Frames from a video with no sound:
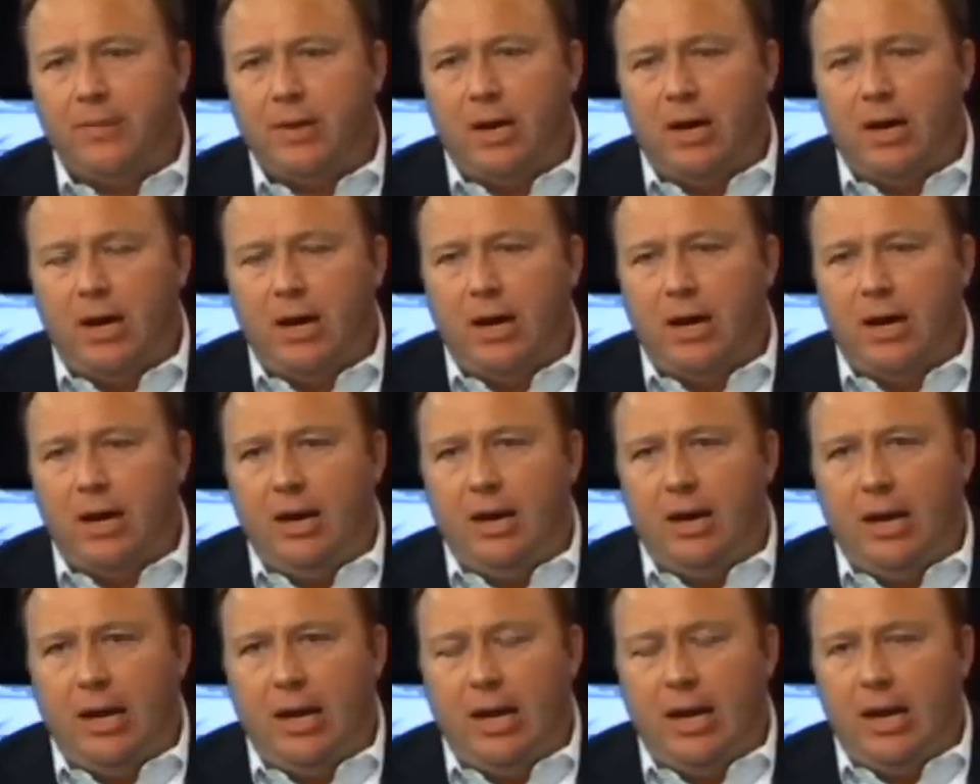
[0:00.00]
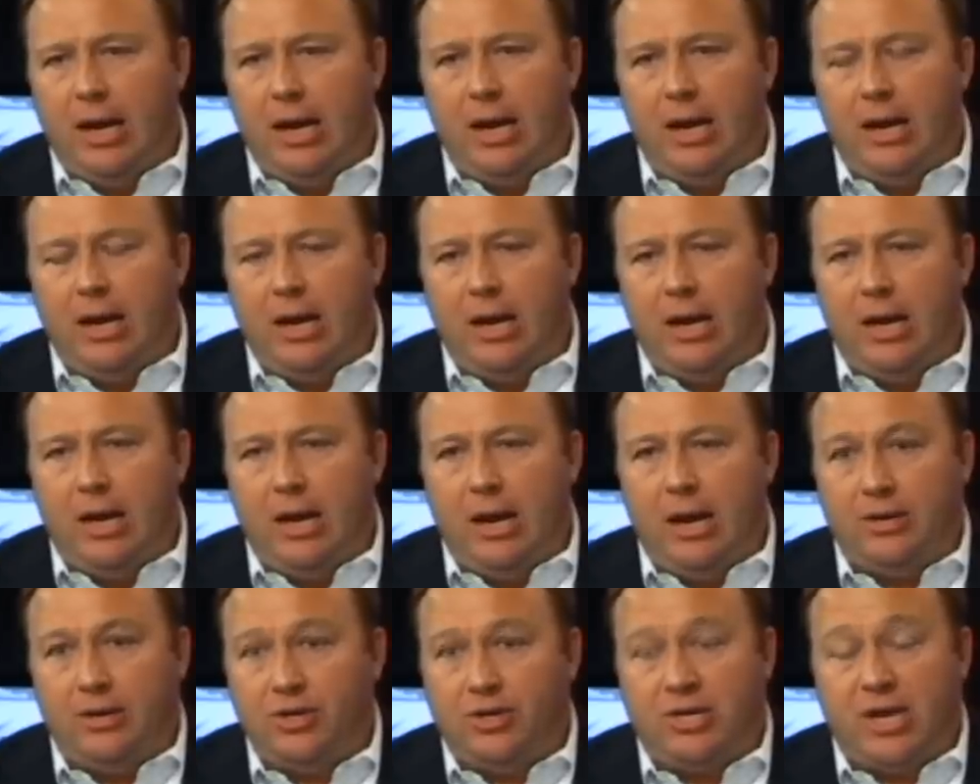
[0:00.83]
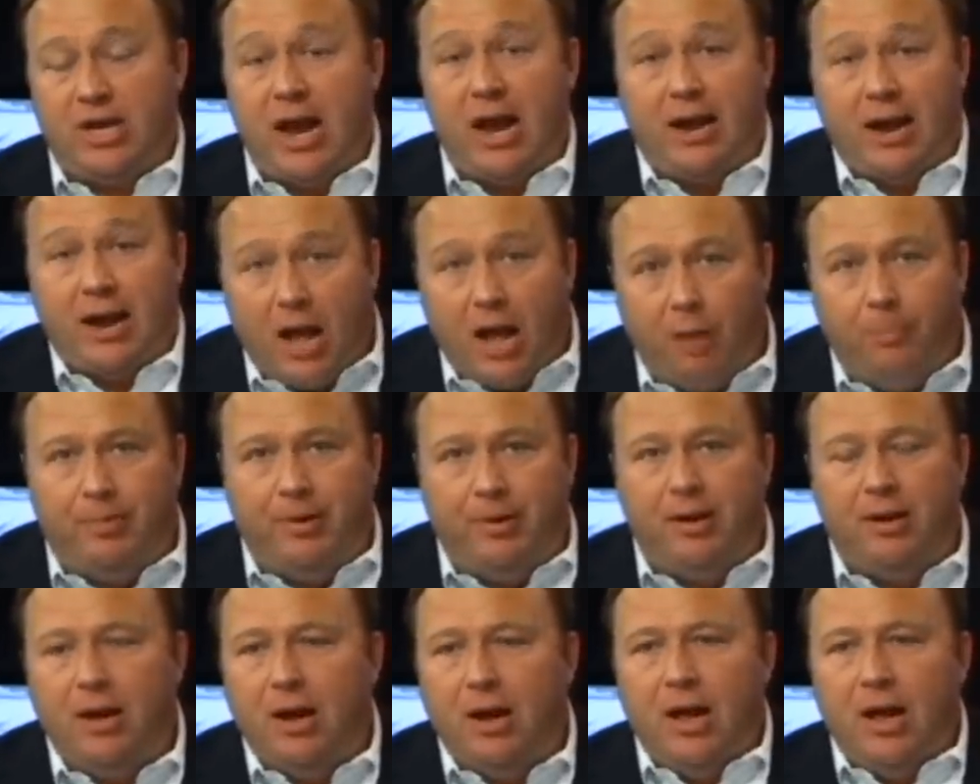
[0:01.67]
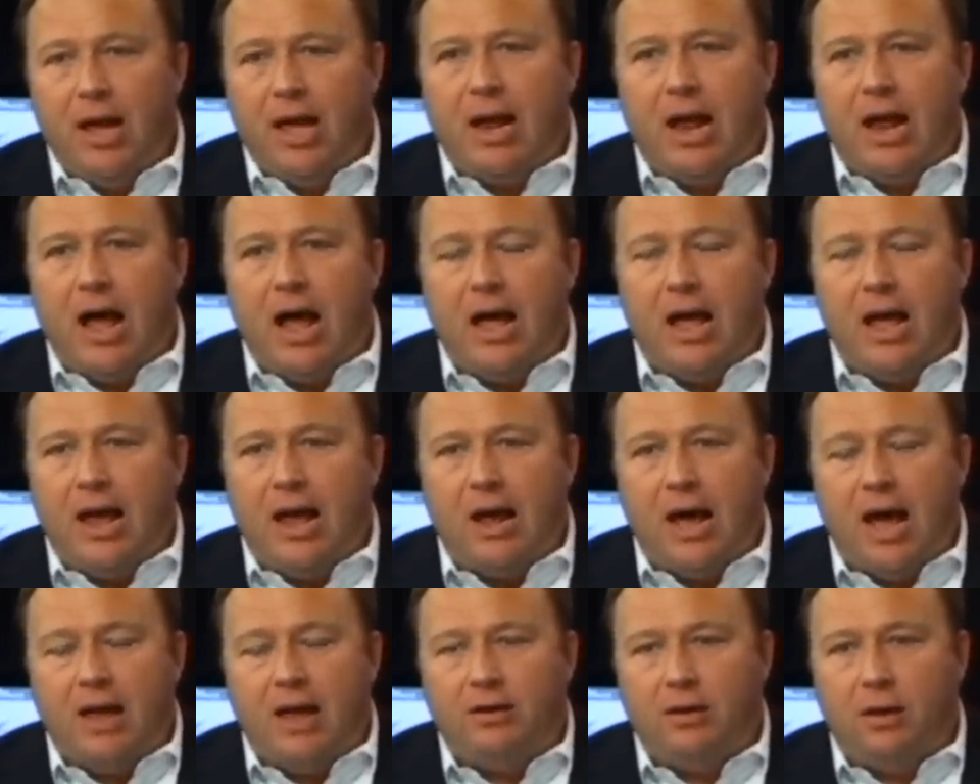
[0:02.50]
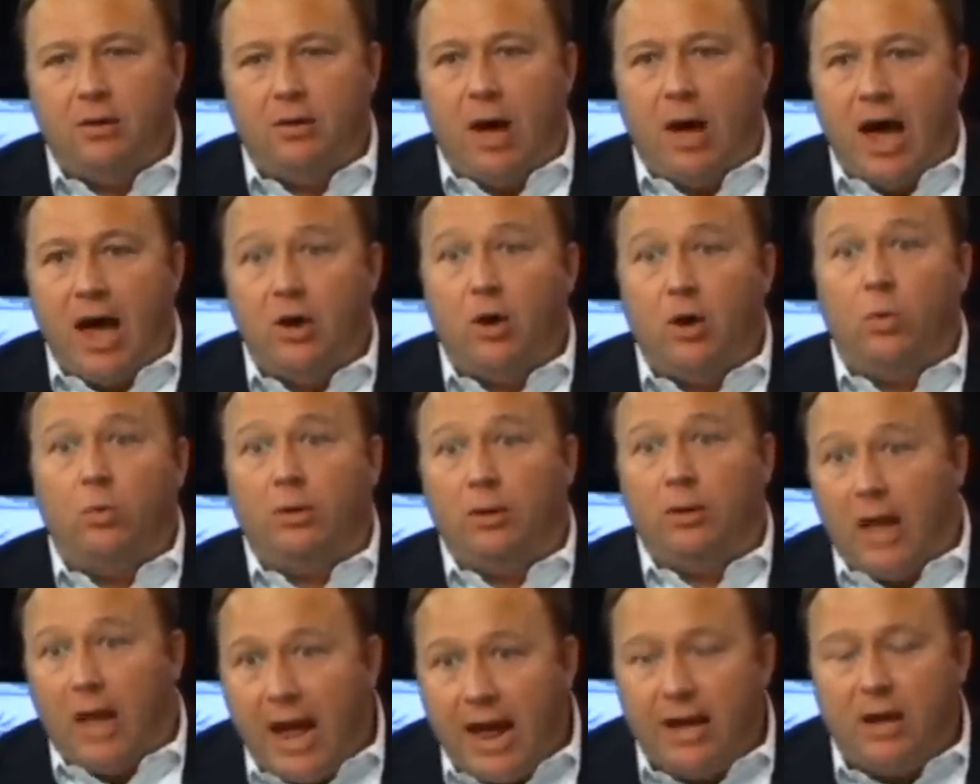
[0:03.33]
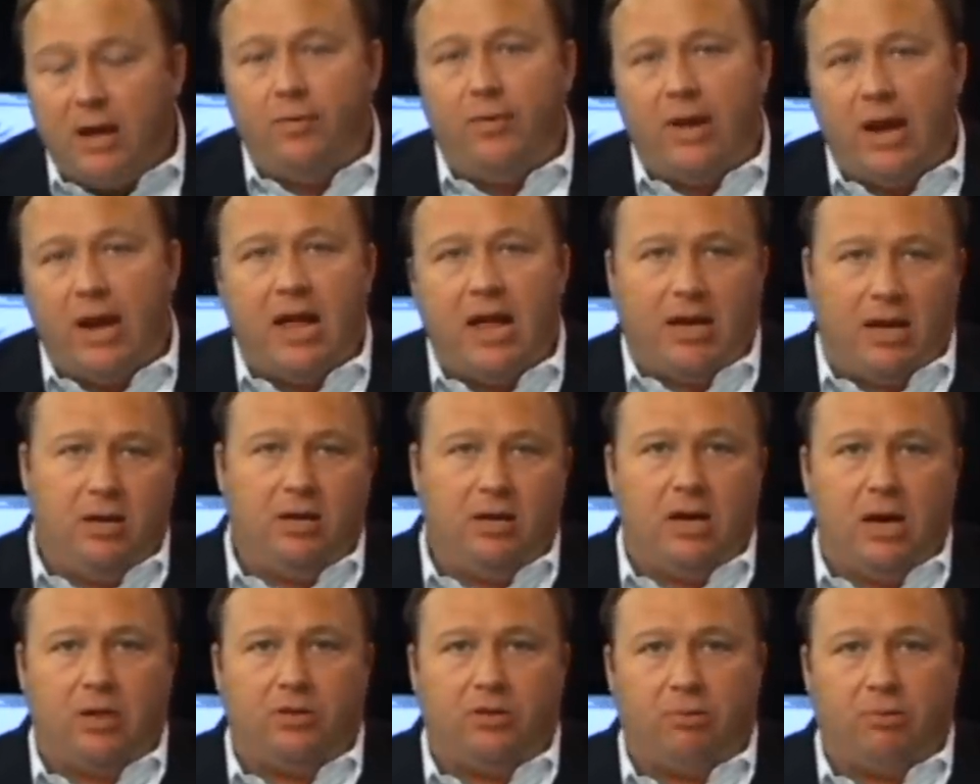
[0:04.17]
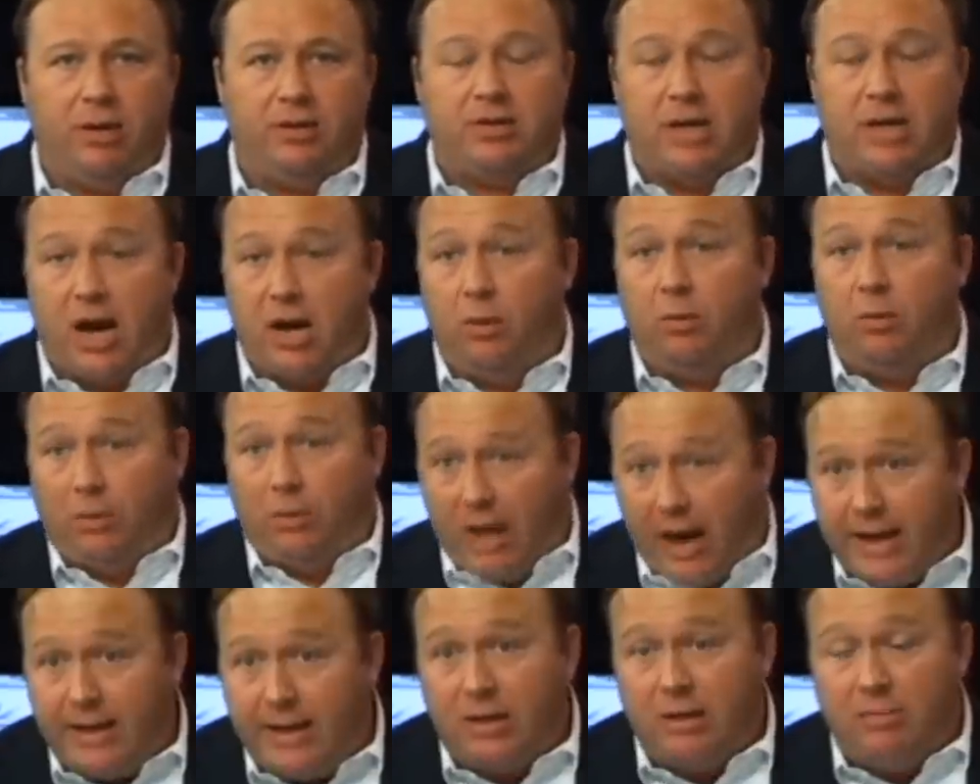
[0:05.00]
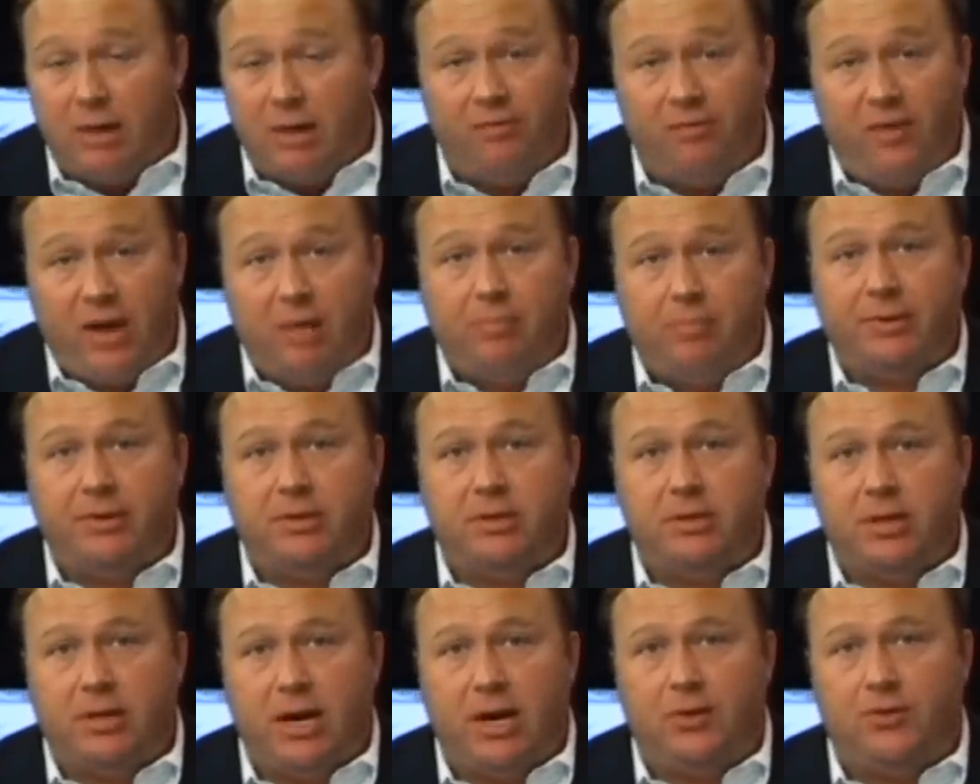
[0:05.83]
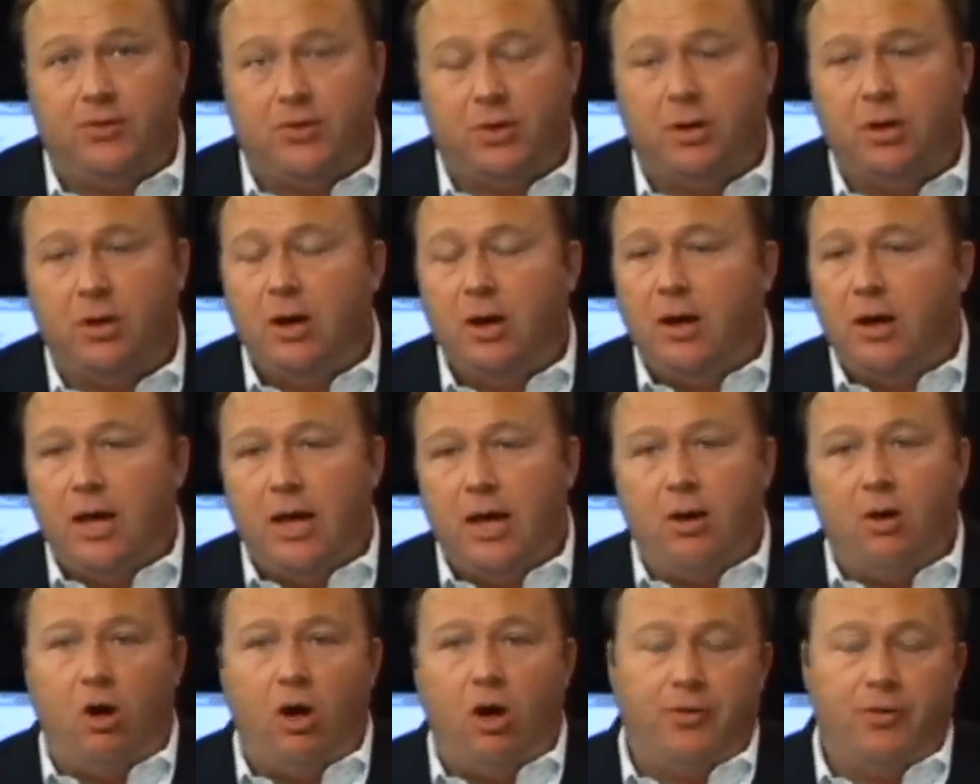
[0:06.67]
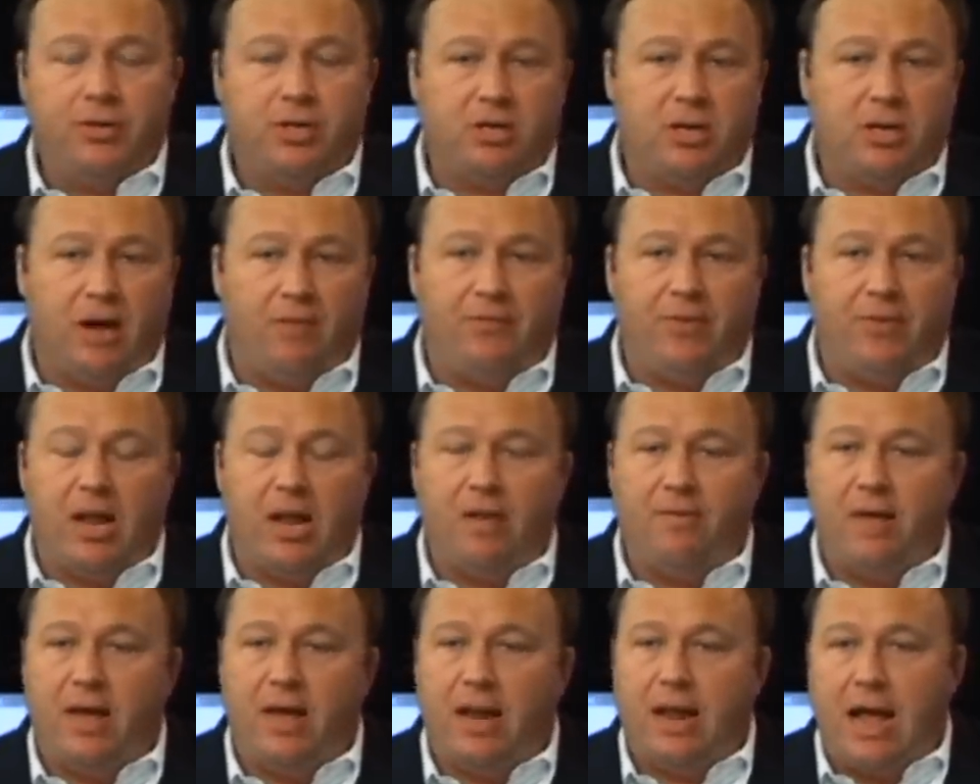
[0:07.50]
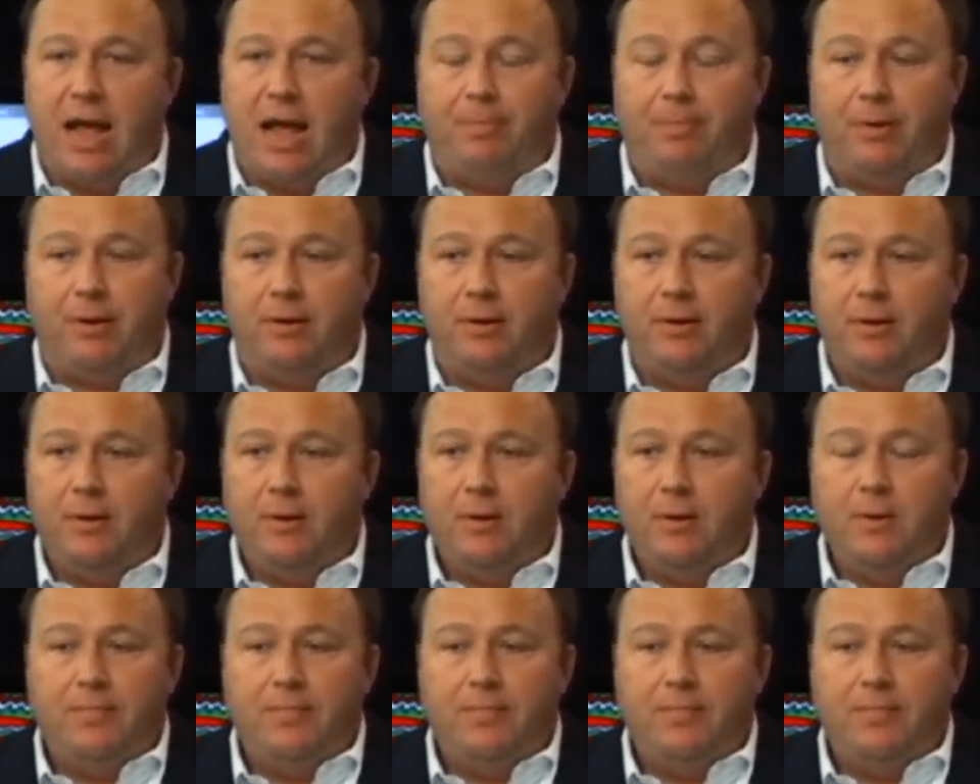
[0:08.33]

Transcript: Uh, and, and, and I just can't help it. And I, I, you know, I don't like that I get death threats. I don't like that my family's in danger and all the stuff that I've had happen.